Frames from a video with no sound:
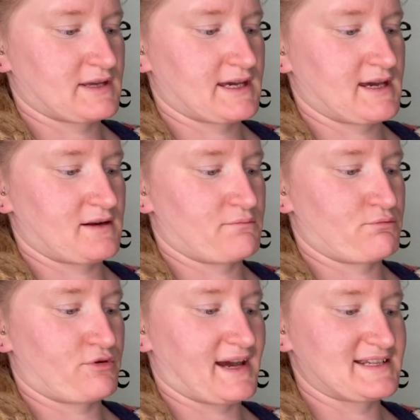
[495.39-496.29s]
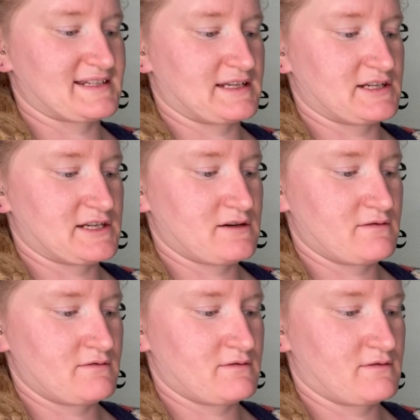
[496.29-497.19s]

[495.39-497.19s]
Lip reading: can press into,